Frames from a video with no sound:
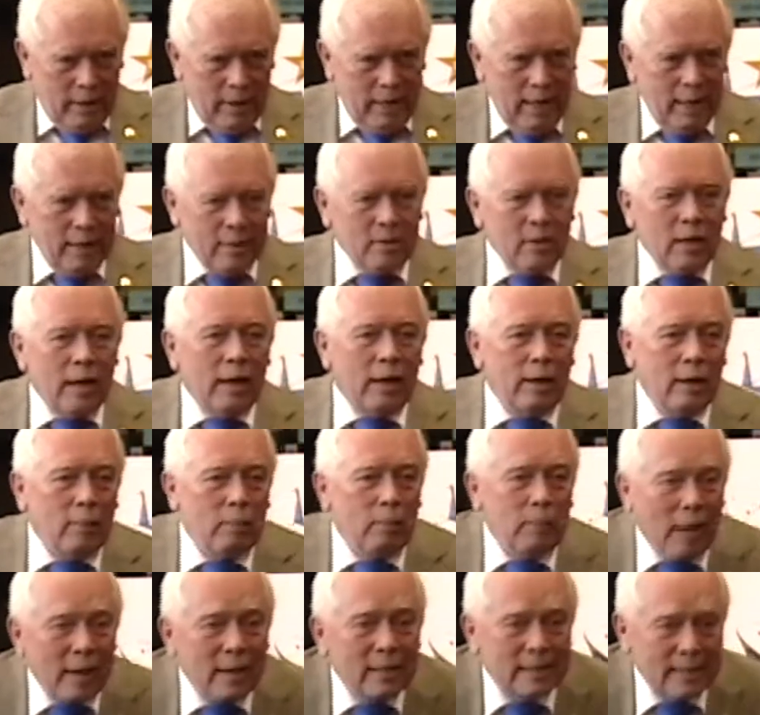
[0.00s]
that. And
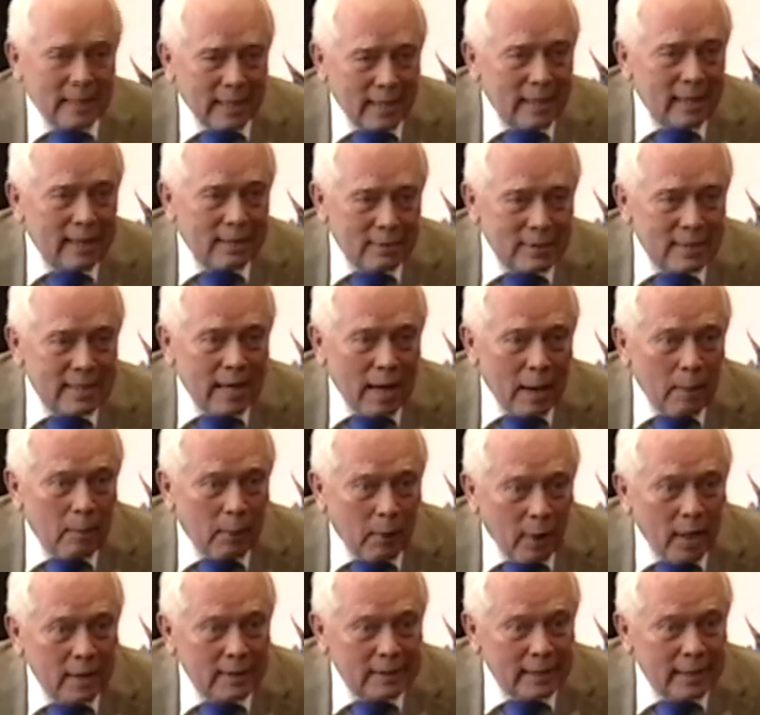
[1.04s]
it basically was that
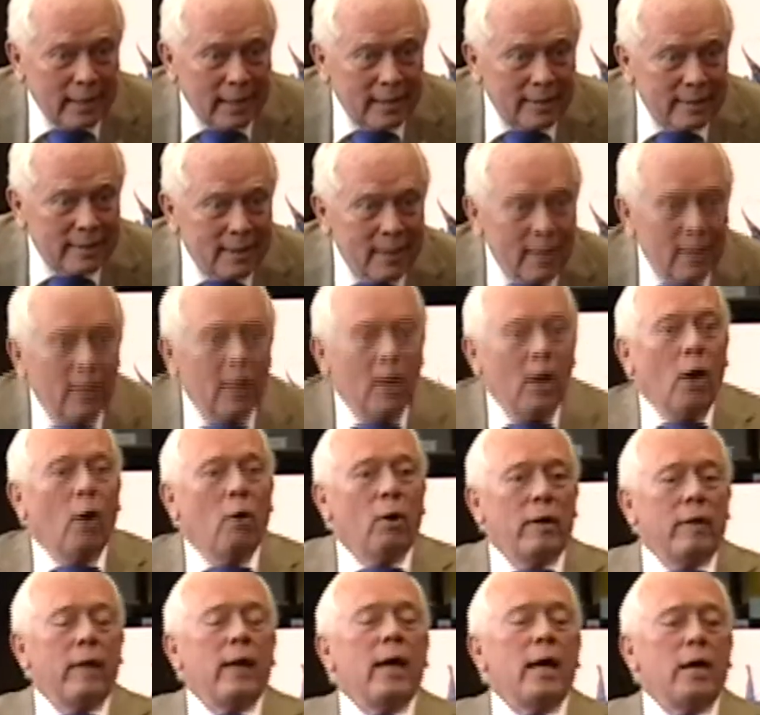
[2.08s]
process.
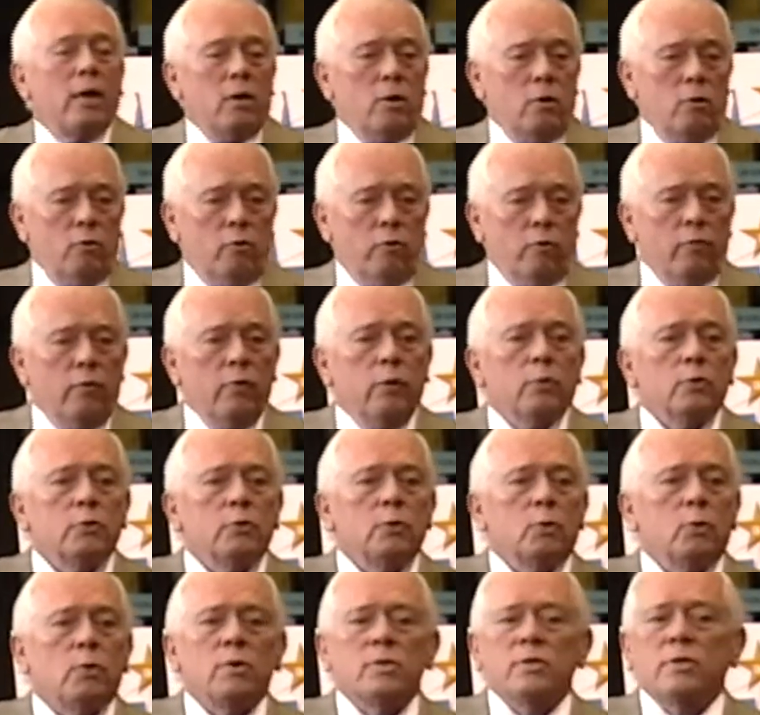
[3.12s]
Only they had to use a fuel
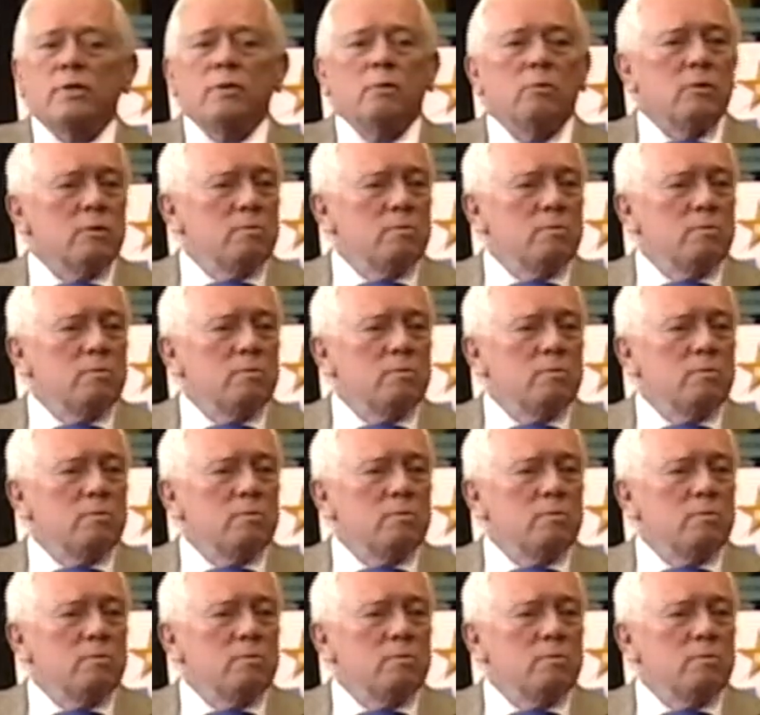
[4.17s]
source and it